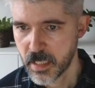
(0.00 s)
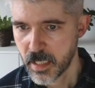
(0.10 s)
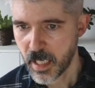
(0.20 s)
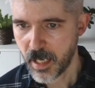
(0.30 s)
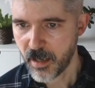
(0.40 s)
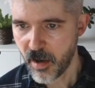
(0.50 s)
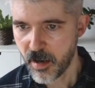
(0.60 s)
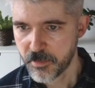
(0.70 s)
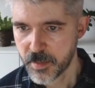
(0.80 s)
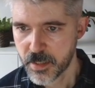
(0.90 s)
I
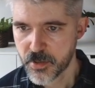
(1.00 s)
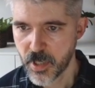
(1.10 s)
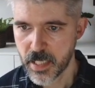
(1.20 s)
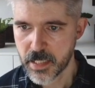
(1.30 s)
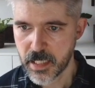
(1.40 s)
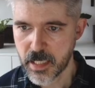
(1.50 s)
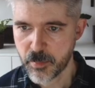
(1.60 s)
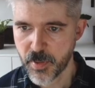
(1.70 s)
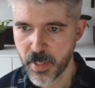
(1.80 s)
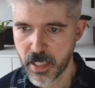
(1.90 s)
often try to
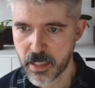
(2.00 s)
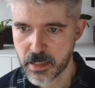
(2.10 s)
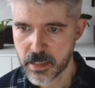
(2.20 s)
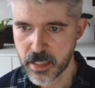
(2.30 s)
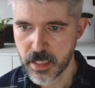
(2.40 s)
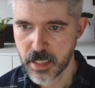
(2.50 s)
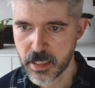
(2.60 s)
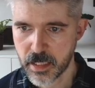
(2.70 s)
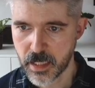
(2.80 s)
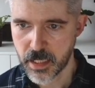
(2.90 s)
keep things in
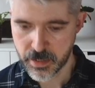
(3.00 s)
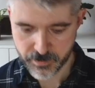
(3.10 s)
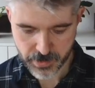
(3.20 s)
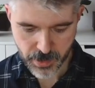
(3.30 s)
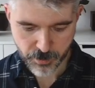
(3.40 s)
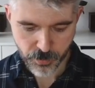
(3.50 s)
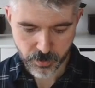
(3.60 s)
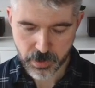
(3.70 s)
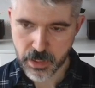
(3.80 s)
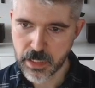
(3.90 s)
a kind of a
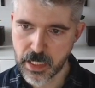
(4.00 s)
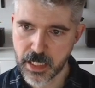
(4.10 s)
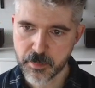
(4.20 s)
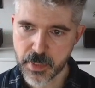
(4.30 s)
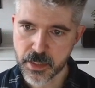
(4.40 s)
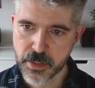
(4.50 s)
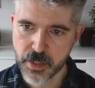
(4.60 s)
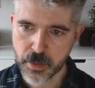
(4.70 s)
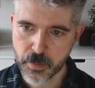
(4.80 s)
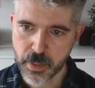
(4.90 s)
temporal alignment.
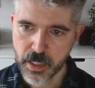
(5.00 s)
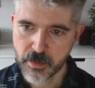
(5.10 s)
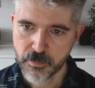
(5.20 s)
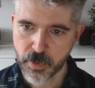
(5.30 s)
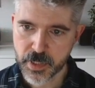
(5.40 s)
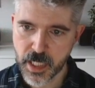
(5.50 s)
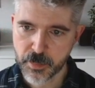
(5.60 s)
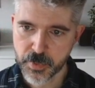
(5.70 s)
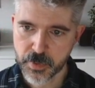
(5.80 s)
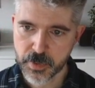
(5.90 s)
So, for
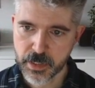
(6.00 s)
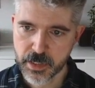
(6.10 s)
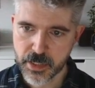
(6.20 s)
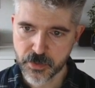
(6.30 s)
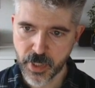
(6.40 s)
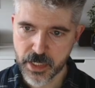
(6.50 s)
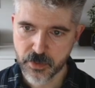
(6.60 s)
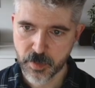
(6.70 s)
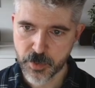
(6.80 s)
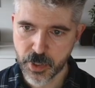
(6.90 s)
example, this
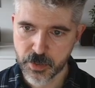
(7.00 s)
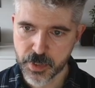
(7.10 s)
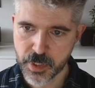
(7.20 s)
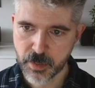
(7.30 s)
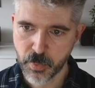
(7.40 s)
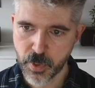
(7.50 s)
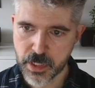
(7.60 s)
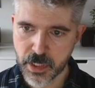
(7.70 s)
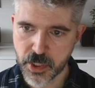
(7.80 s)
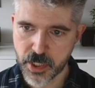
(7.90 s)
transcript shows that the
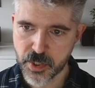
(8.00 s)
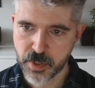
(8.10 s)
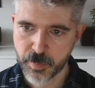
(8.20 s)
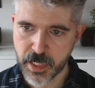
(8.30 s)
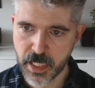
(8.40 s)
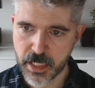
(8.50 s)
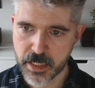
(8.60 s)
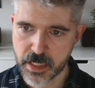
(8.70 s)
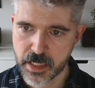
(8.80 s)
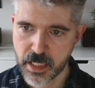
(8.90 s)
pointing gesture begins,